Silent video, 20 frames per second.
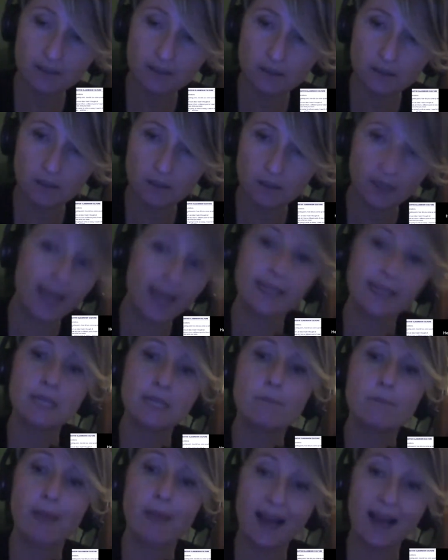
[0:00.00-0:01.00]
any
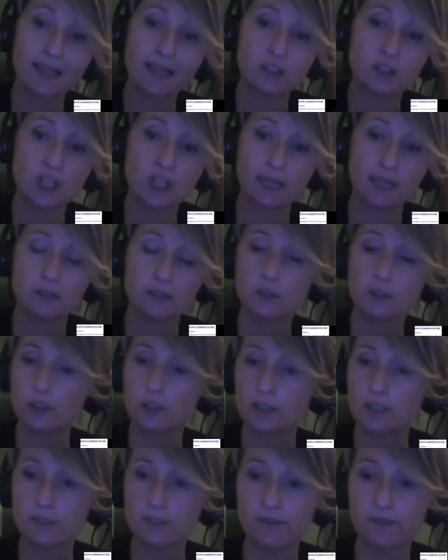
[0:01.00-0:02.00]
back channel tool is
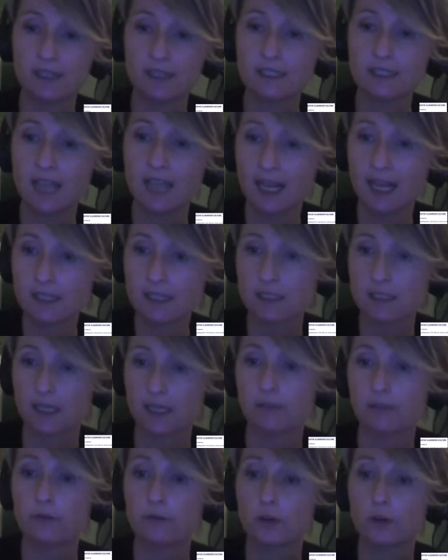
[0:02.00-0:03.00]
fantastic
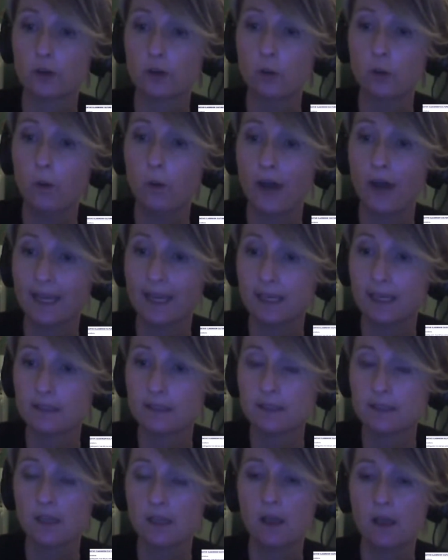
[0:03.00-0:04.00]
for quiet
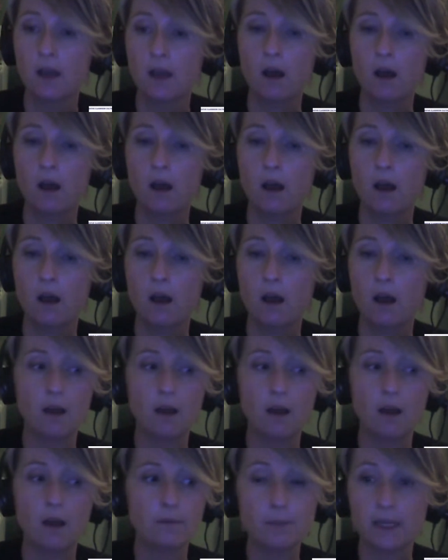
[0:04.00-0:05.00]

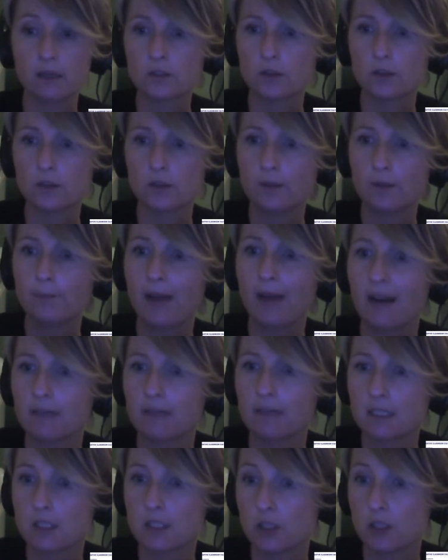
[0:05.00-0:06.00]
speakers or
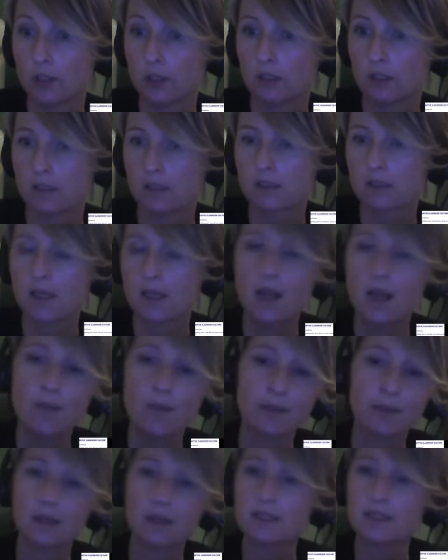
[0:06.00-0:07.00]
embarrassed students,
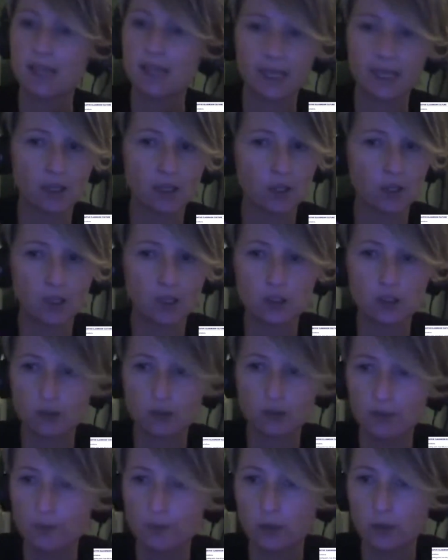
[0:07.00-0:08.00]
because they can
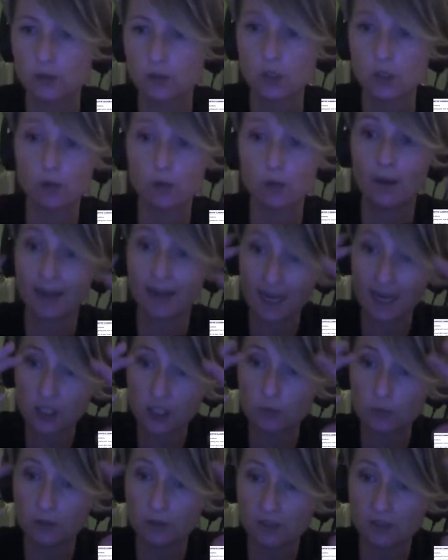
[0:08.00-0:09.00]
contribute to an
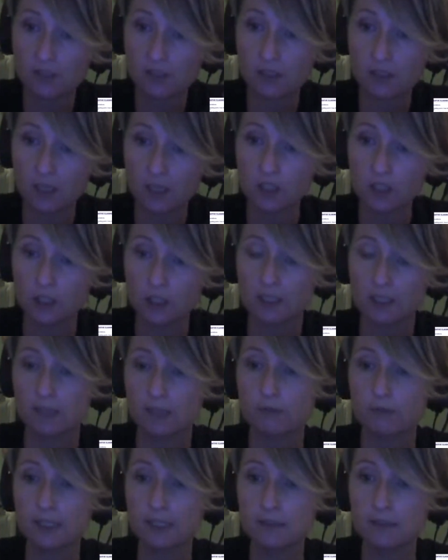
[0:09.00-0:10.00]
actual discussion in
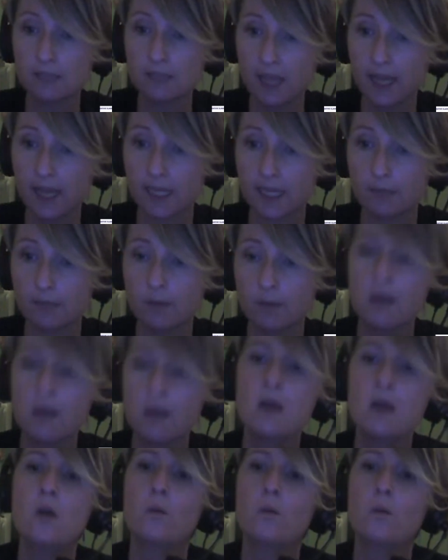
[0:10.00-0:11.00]
real time
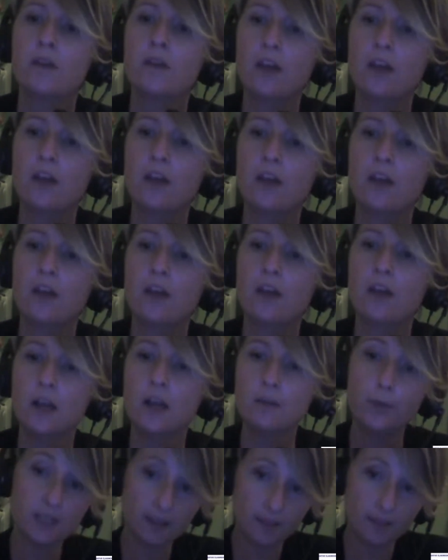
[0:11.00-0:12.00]
without
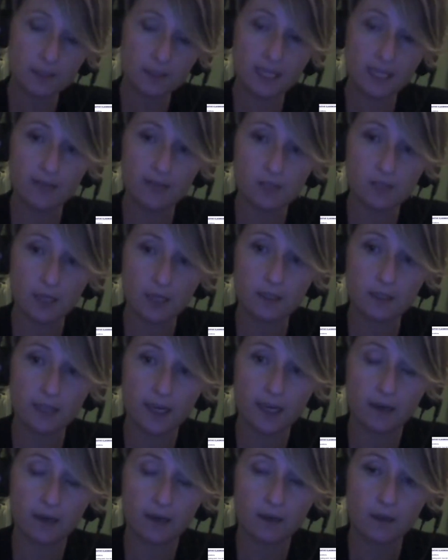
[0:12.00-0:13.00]
putting themselves
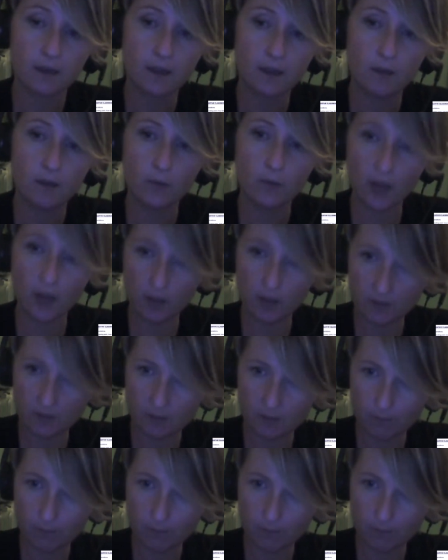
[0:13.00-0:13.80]
out there, without